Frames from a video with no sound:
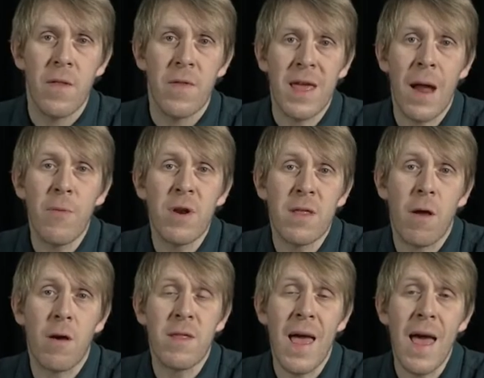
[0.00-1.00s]
The camera
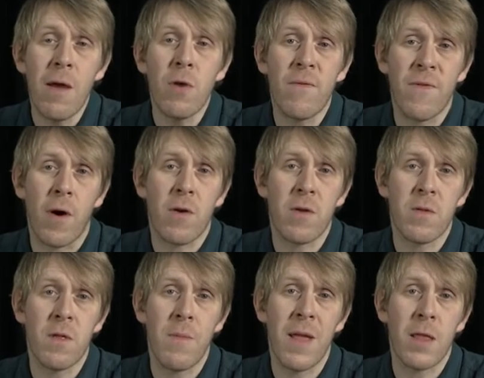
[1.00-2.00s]
decides how you focus
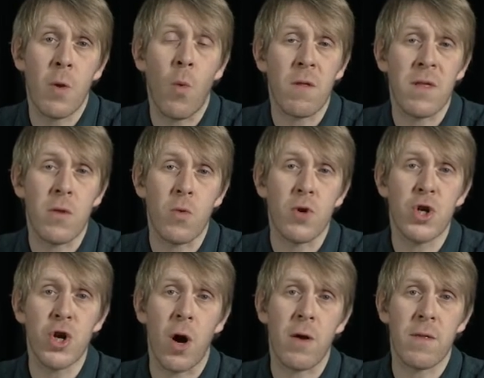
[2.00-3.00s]
depending on what's in your
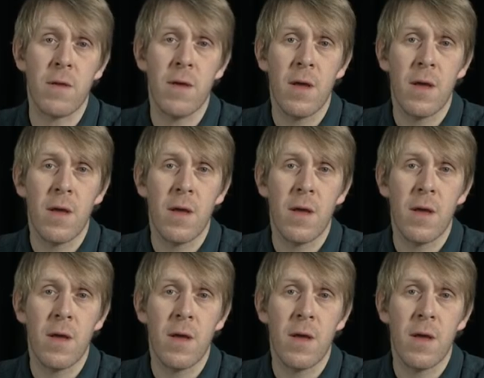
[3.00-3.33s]
shot.